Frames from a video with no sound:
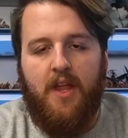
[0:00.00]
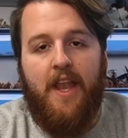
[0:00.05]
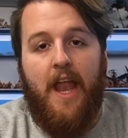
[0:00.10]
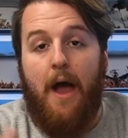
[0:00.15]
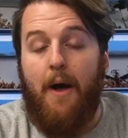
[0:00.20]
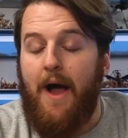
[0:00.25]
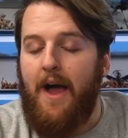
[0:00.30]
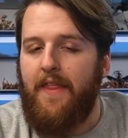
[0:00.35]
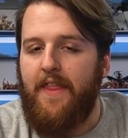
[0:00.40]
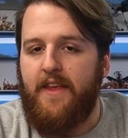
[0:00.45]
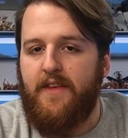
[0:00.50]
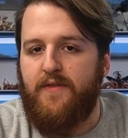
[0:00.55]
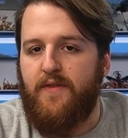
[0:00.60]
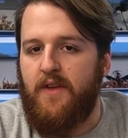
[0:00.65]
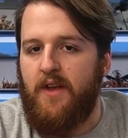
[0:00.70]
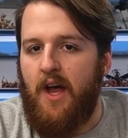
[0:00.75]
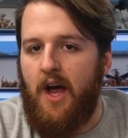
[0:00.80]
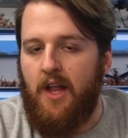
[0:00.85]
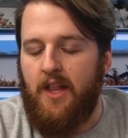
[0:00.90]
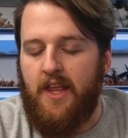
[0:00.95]
Now, at this
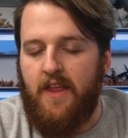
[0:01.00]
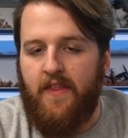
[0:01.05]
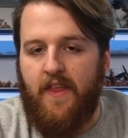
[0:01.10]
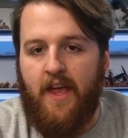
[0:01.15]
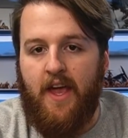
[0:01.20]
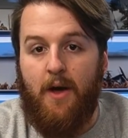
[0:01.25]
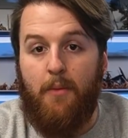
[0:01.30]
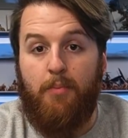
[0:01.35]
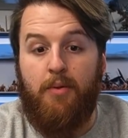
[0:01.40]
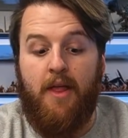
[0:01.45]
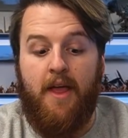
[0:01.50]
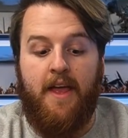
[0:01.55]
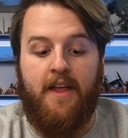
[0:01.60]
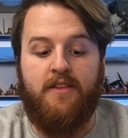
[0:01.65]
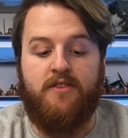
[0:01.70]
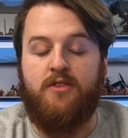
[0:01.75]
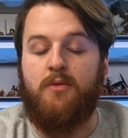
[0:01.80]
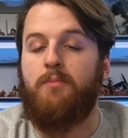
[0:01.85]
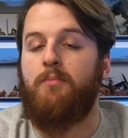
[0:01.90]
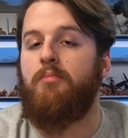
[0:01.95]
finale, they are
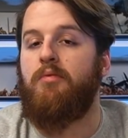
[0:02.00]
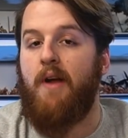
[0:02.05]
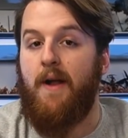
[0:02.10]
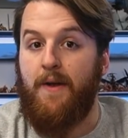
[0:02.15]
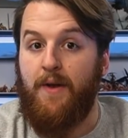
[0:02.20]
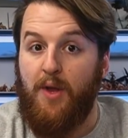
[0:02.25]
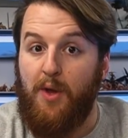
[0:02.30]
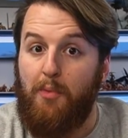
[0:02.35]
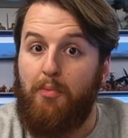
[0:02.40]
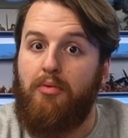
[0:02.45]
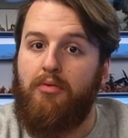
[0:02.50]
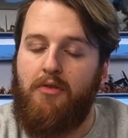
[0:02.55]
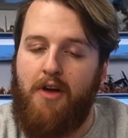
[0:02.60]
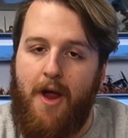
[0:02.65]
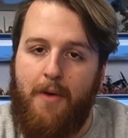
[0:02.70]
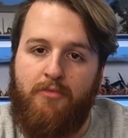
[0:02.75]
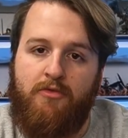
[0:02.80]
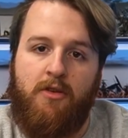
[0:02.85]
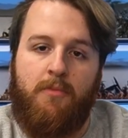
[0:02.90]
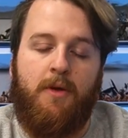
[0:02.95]
playing some brand new
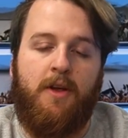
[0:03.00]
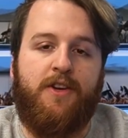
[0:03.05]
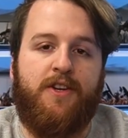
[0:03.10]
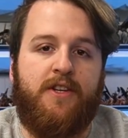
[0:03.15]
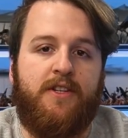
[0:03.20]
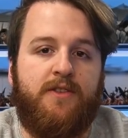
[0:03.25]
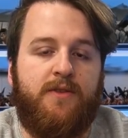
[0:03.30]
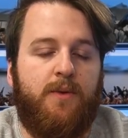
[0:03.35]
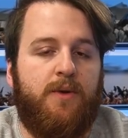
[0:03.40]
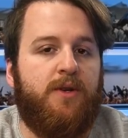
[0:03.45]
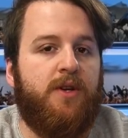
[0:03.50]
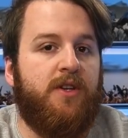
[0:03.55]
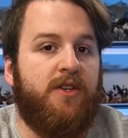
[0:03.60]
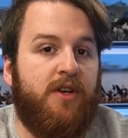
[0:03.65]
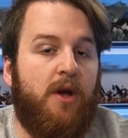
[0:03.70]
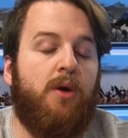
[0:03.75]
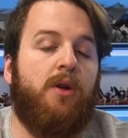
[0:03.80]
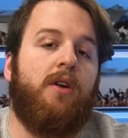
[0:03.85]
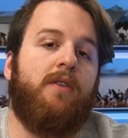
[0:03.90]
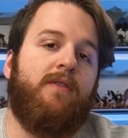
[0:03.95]
primary missions, which are
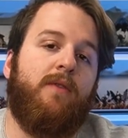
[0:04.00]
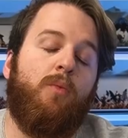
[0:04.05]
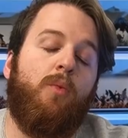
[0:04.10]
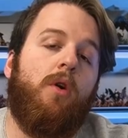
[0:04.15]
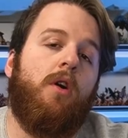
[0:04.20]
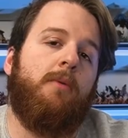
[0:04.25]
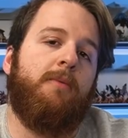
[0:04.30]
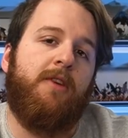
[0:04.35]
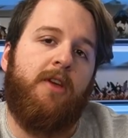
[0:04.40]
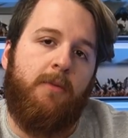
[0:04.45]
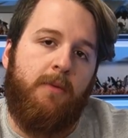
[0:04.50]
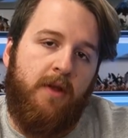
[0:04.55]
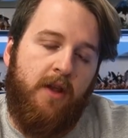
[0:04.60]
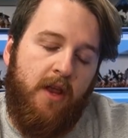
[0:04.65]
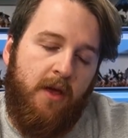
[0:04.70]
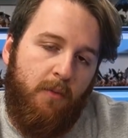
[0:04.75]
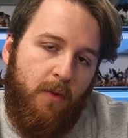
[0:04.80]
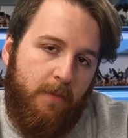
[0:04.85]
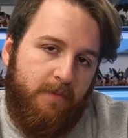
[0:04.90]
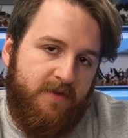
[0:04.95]
shown off on Warhammer
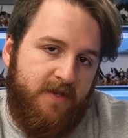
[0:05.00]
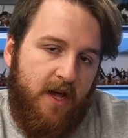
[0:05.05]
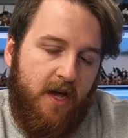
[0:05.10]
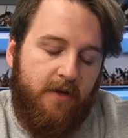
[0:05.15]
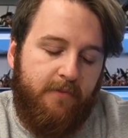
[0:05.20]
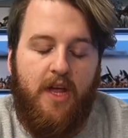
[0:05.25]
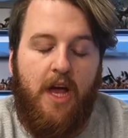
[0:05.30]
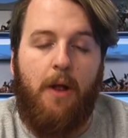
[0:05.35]
community website.